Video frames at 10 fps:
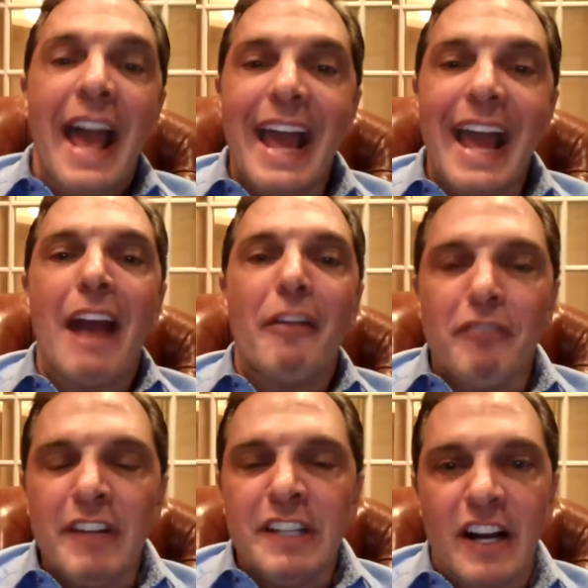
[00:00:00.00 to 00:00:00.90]

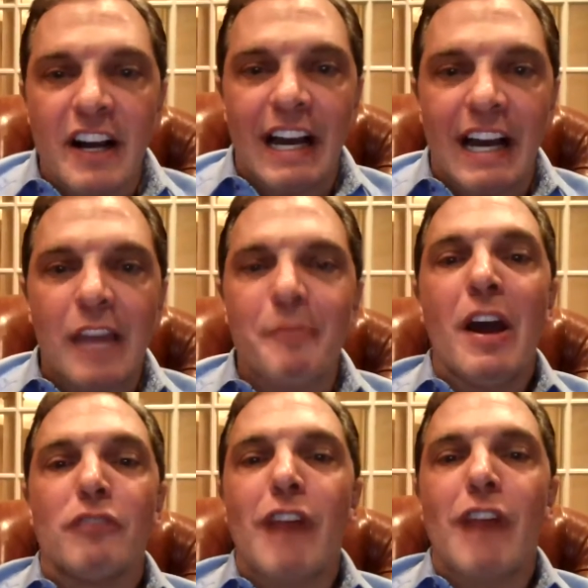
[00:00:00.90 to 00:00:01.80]
Every time
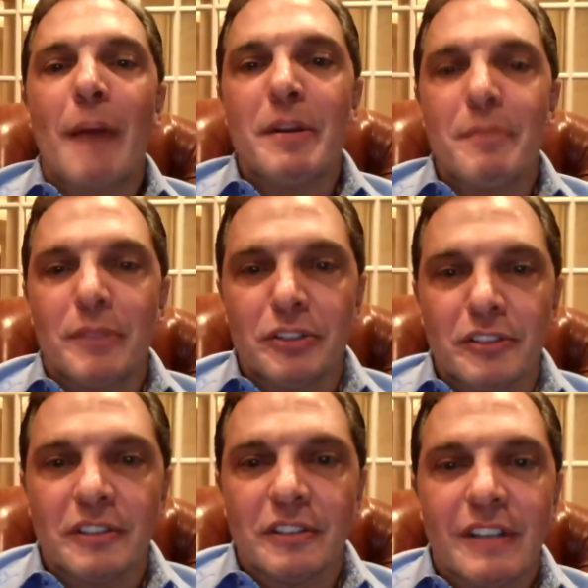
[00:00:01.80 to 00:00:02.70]
Robert
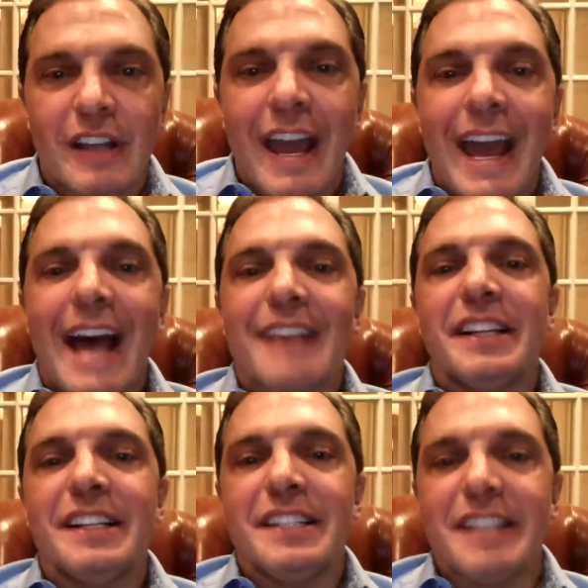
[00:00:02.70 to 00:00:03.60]
Mueller has an
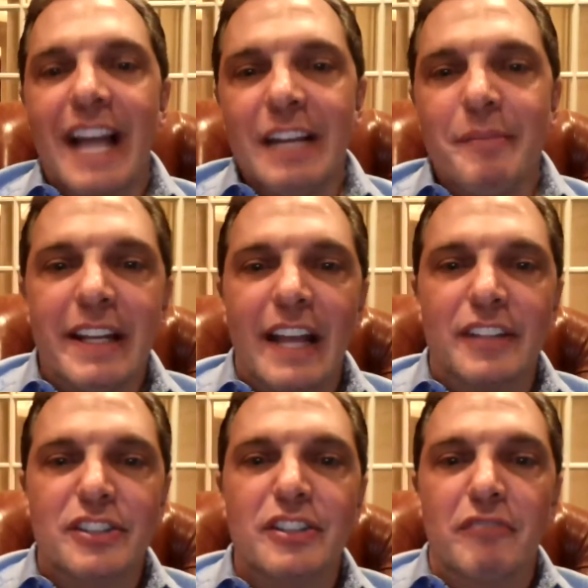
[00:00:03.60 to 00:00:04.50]
indictment
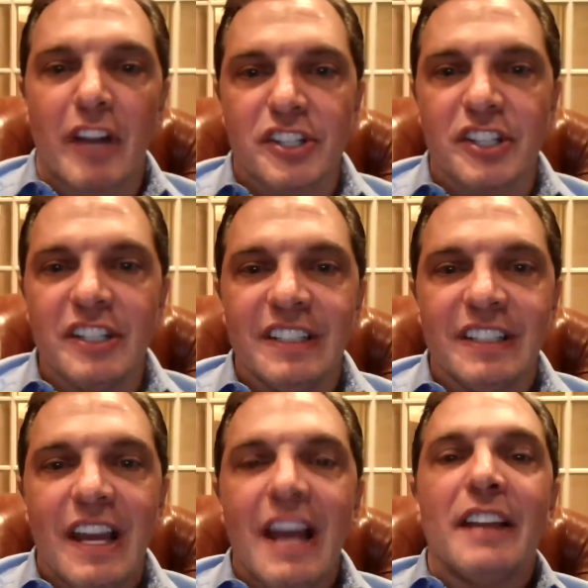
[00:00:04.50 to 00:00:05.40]
against a Russian,
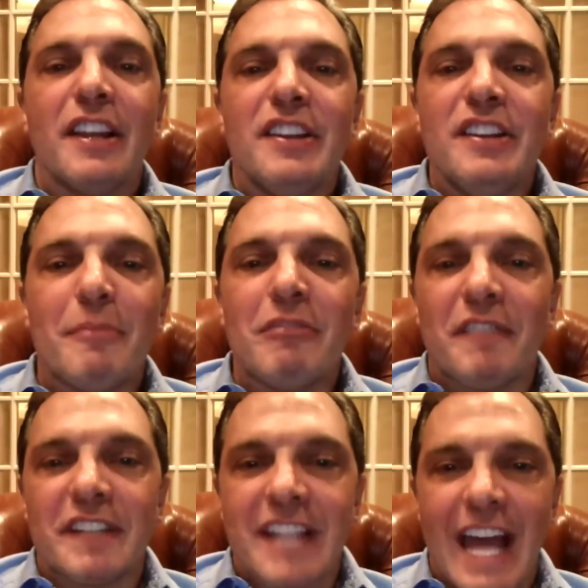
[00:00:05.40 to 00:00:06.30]
the number
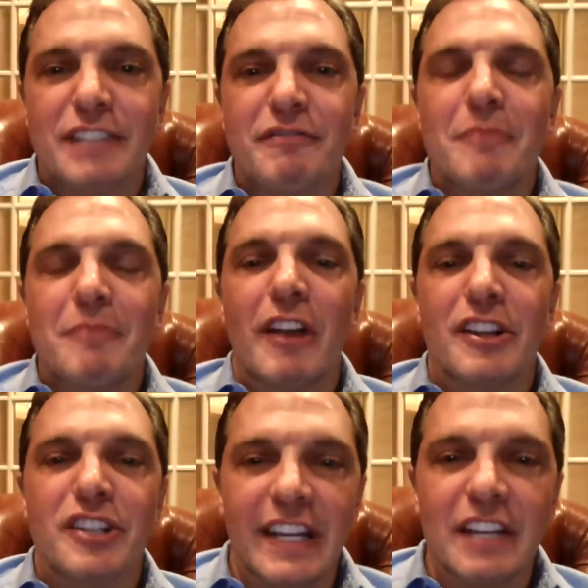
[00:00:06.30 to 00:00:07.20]
of attacks from
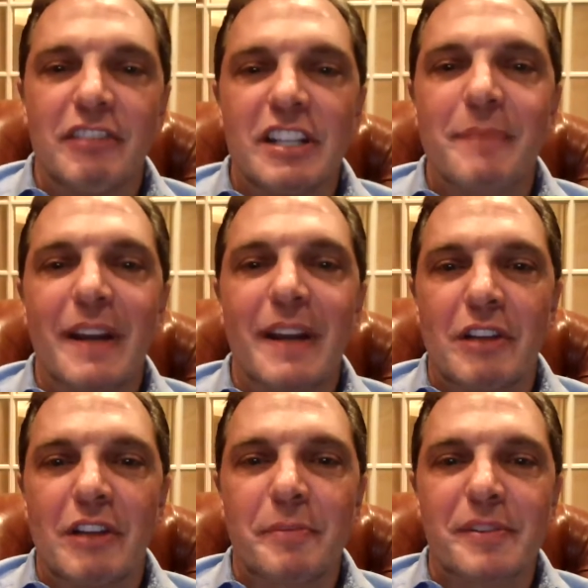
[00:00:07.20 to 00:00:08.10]
Russia increased by
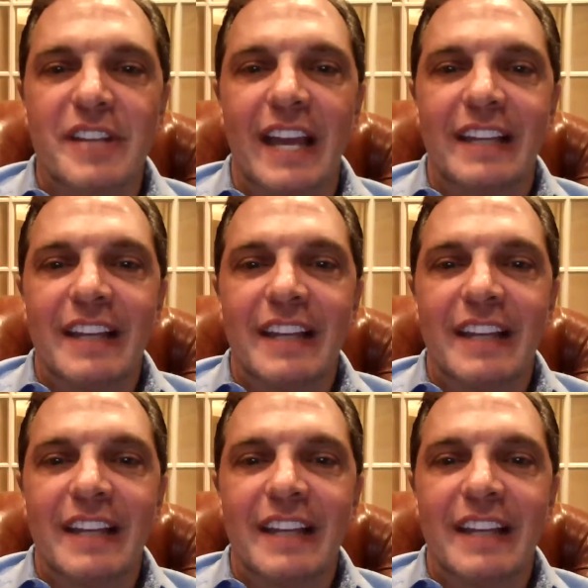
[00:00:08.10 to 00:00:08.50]
200%.